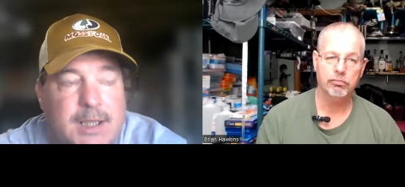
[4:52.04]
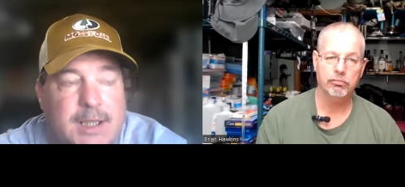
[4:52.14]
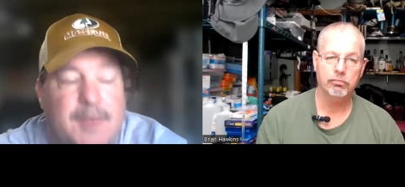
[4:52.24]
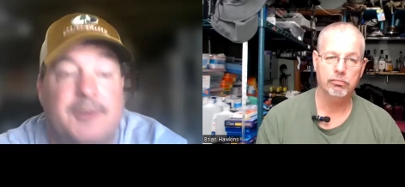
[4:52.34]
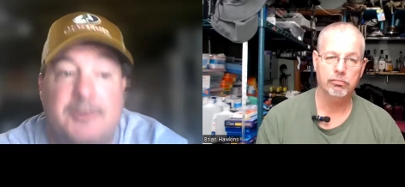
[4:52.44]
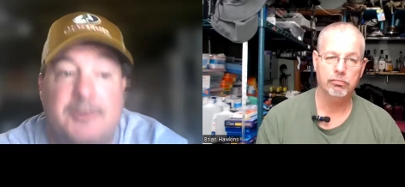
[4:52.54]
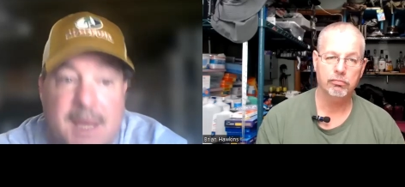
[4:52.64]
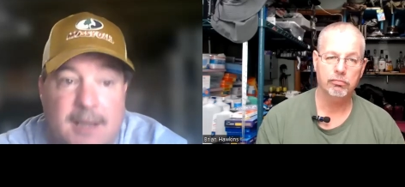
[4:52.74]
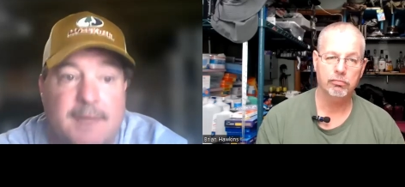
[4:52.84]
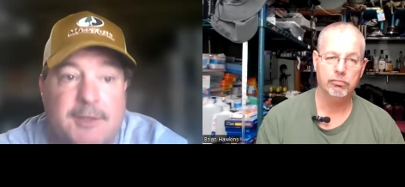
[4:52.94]
Speaker 1: the
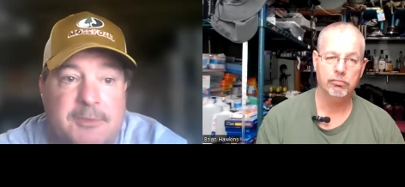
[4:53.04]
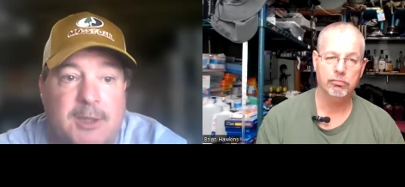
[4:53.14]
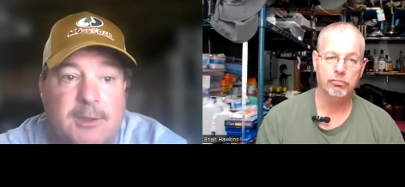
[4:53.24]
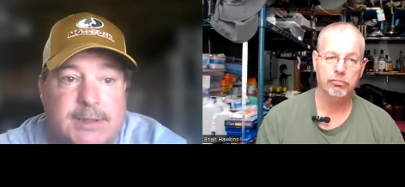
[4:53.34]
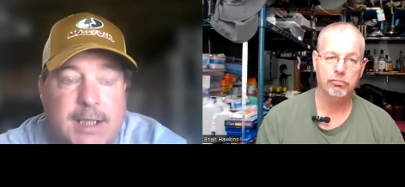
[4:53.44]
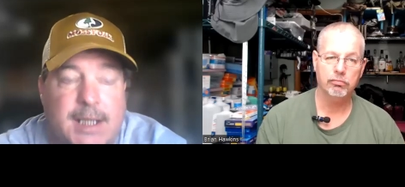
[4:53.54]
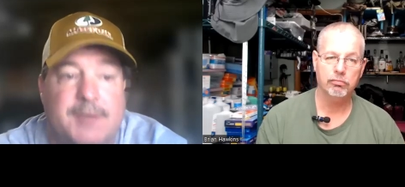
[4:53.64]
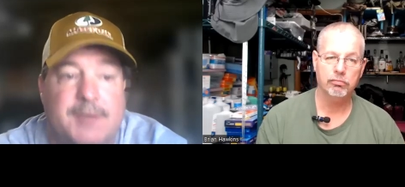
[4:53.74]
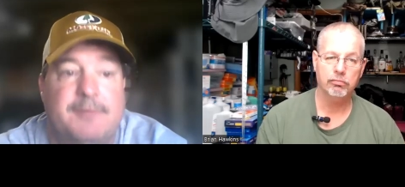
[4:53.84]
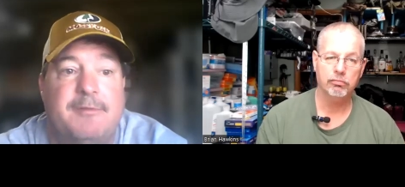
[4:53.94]
smell of the smoke
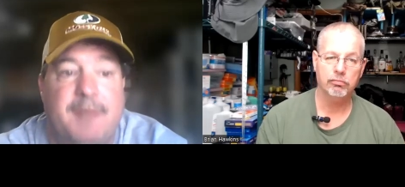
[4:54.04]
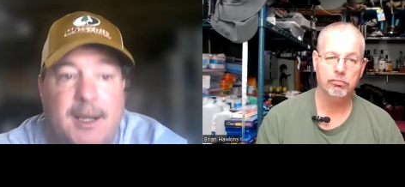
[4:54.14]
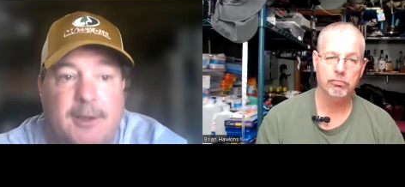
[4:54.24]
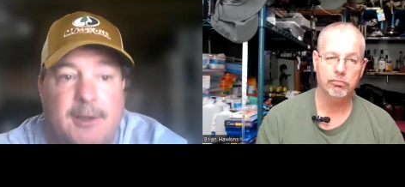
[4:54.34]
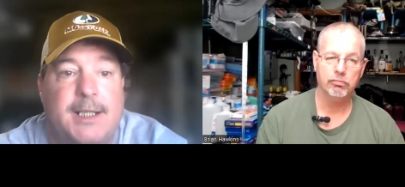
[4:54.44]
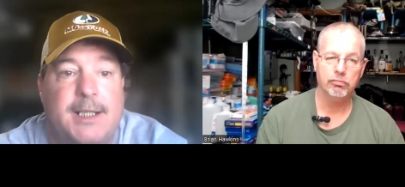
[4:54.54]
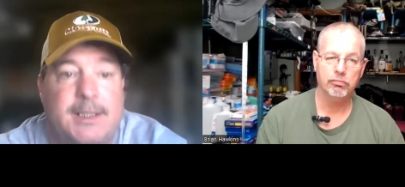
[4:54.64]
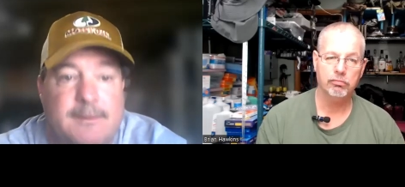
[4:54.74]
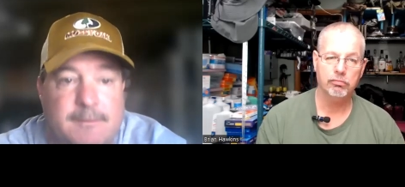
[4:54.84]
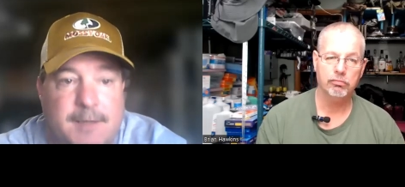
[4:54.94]
is very
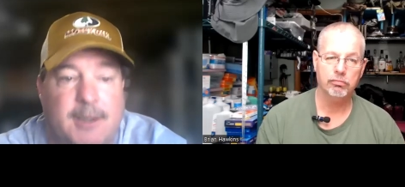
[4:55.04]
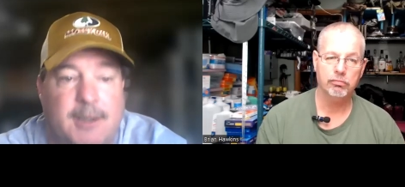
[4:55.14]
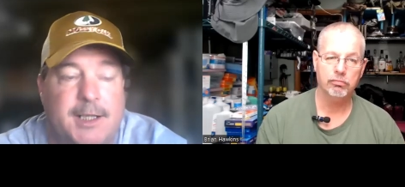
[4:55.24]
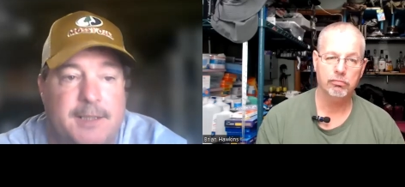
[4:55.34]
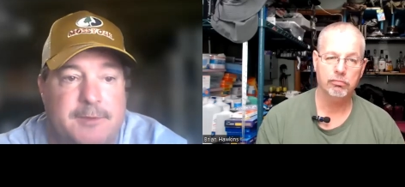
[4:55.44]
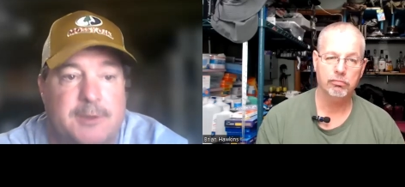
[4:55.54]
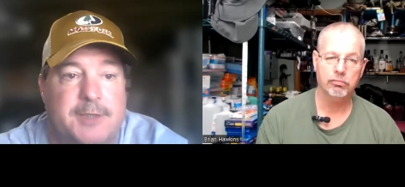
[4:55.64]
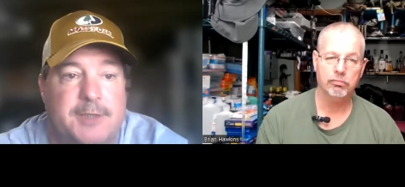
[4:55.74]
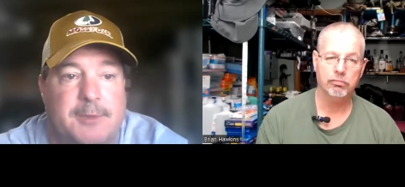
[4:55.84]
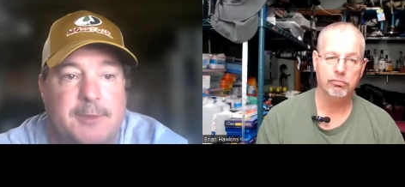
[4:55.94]
very difficult to
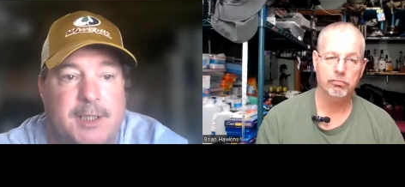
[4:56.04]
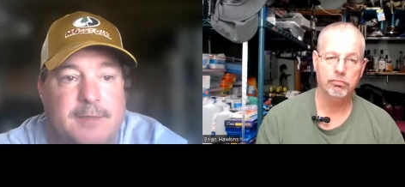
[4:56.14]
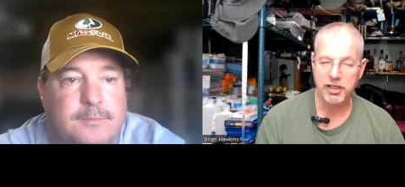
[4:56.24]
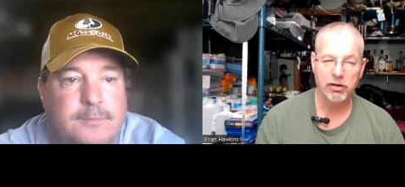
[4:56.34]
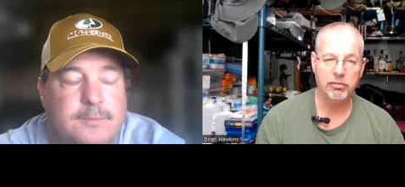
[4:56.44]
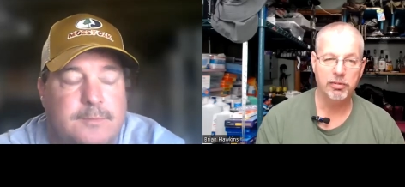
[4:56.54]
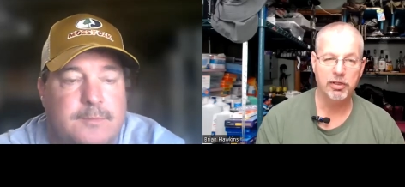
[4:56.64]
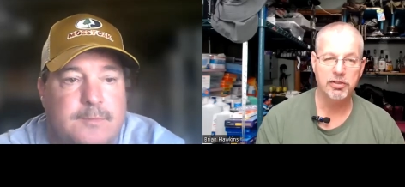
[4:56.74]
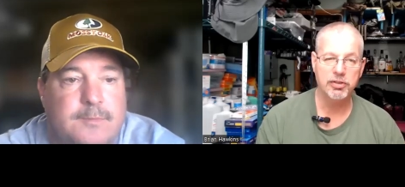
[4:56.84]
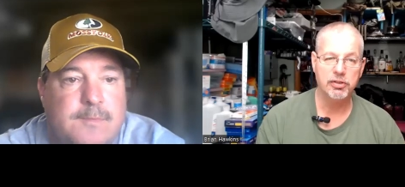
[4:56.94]
get rid of.
Speaker 2: That's
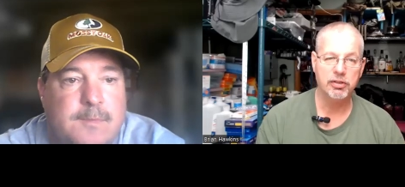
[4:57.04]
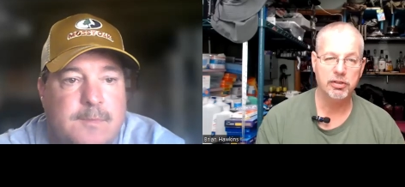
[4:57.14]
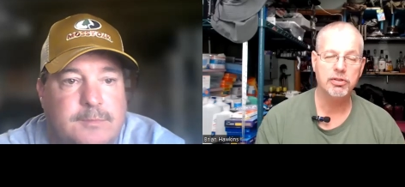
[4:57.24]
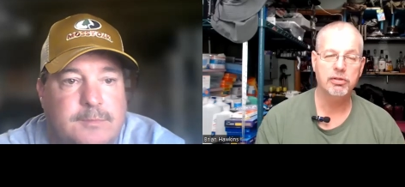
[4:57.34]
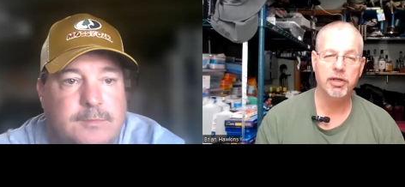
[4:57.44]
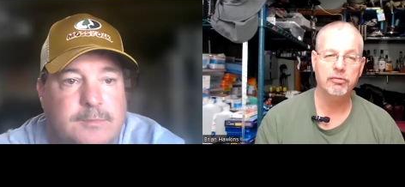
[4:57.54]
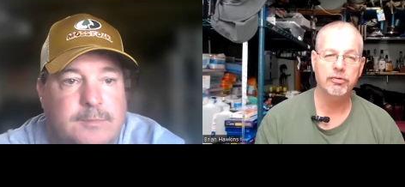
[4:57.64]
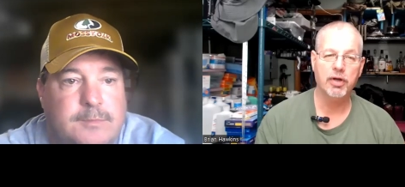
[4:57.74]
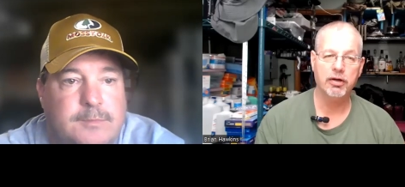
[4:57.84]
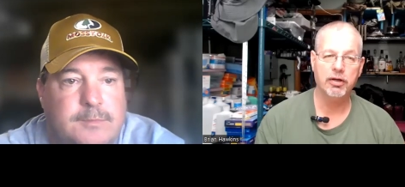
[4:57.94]
scary because your house could
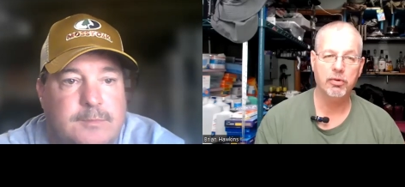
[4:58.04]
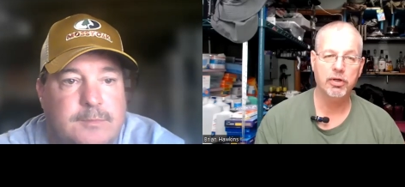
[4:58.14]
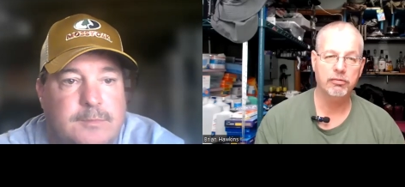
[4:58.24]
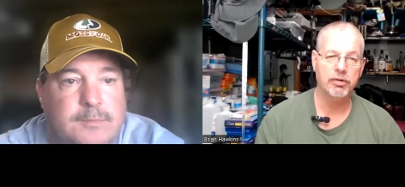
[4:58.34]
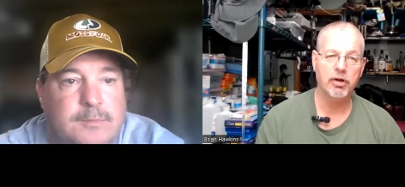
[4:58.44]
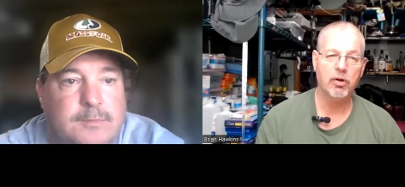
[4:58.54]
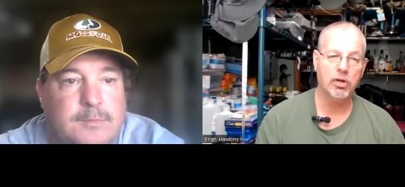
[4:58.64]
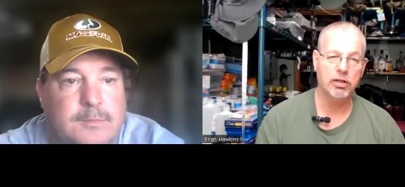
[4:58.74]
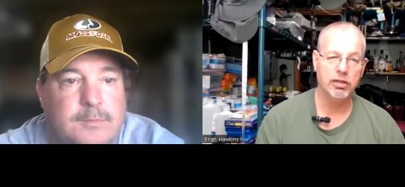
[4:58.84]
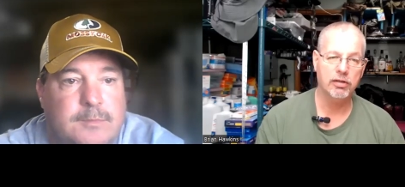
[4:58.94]
be on fire and you wouldn't
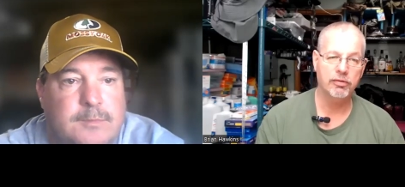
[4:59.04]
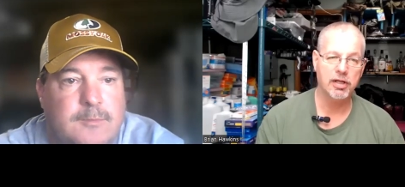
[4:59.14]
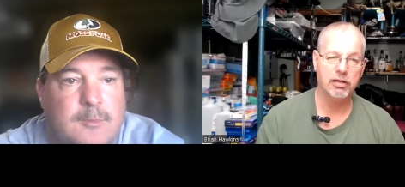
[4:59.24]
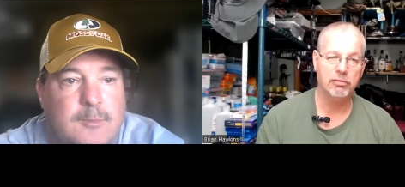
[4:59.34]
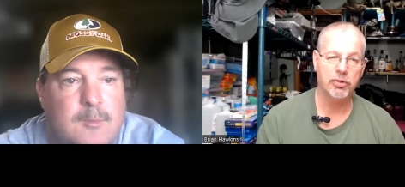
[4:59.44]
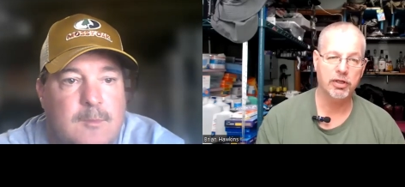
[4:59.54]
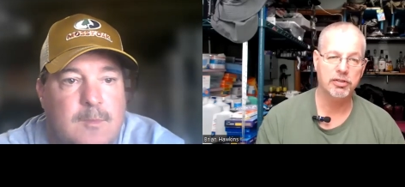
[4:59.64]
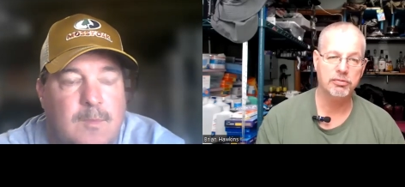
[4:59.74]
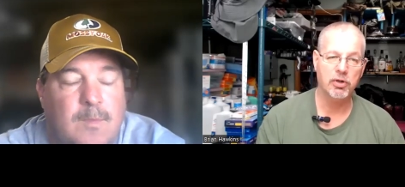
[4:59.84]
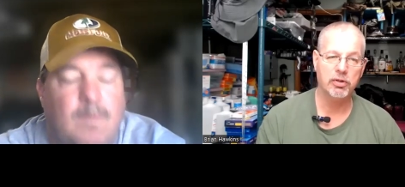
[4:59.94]
even know it. It's not
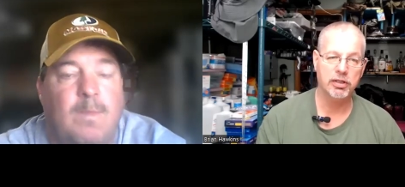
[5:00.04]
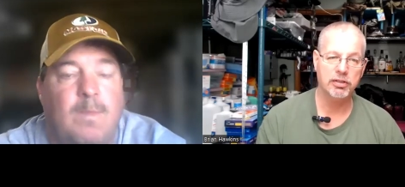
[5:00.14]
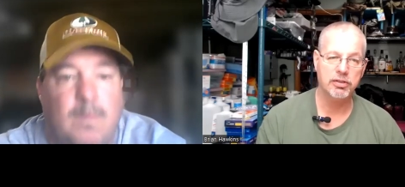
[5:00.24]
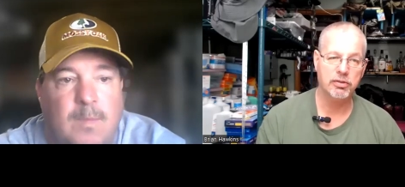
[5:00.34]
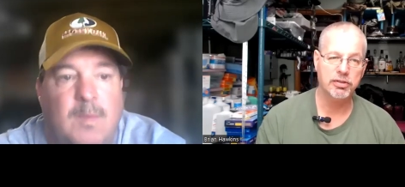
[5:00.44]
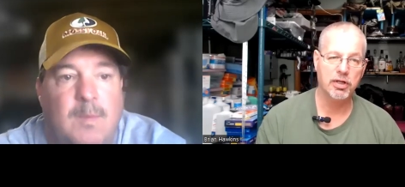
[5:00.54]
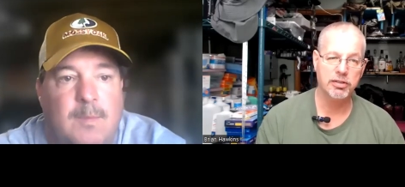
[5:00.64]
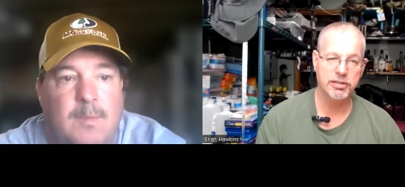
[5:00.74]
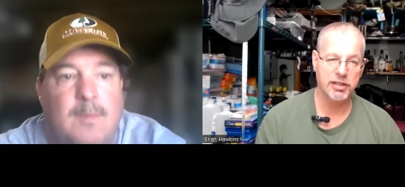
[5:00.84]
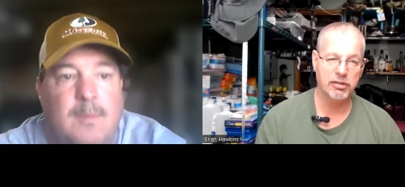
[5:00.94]
bringing smoke in. So
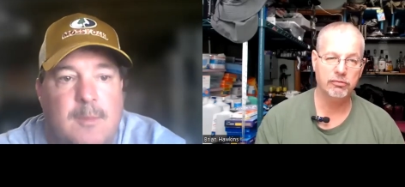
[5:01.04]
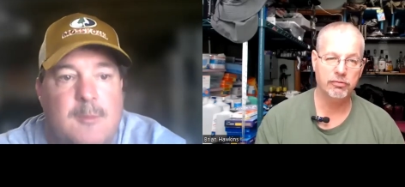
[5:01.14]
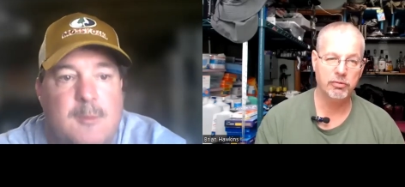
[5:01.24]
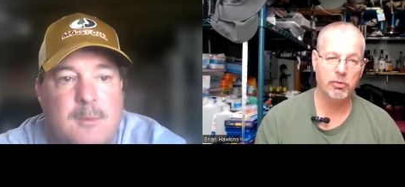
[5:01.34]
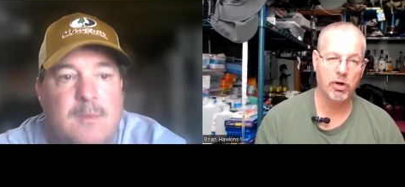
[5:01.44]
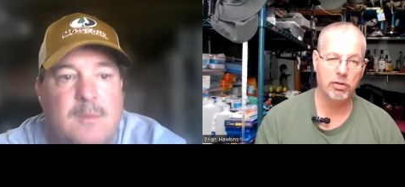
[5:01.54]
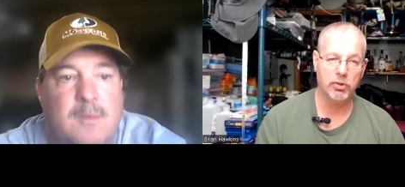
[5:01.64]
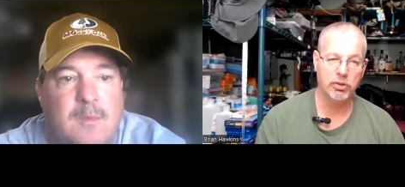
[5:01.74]
it's all sealed from the